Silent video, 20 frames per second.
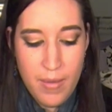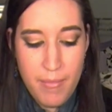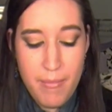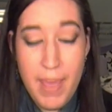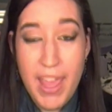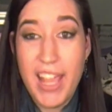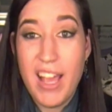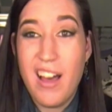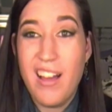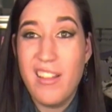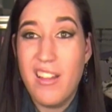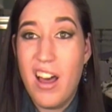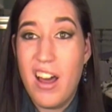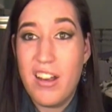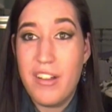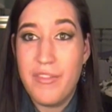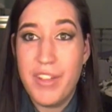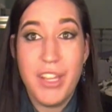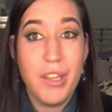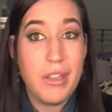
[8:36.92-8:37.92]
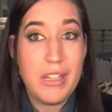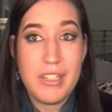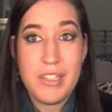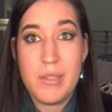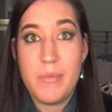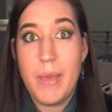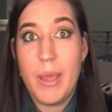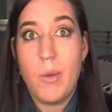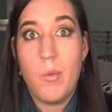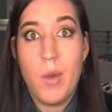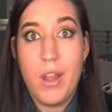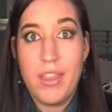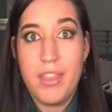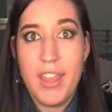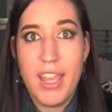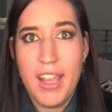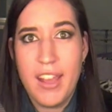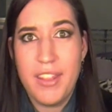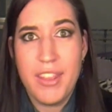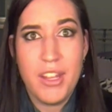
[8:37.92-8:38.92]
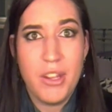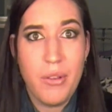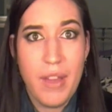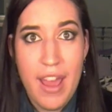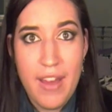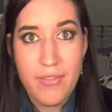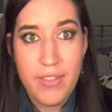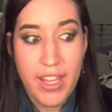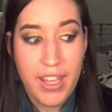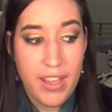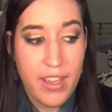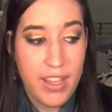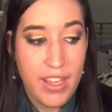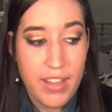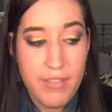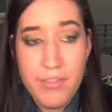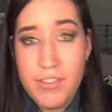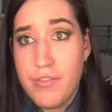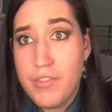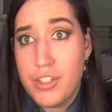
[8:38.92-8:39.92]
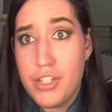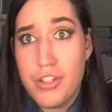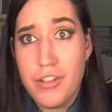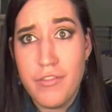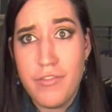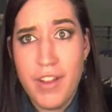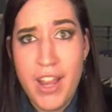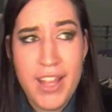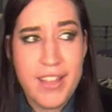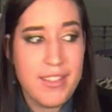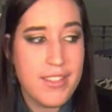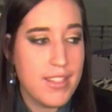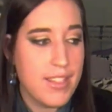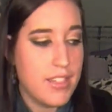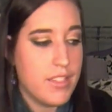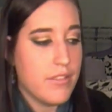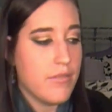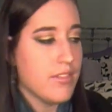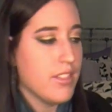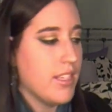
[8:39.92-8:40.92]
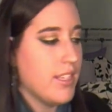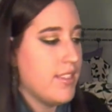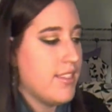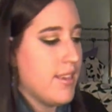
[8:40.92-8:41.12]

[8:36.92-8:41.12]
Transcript: make a lot of it. You can just make one thing and then you have like a gift for 2 friends, and it's really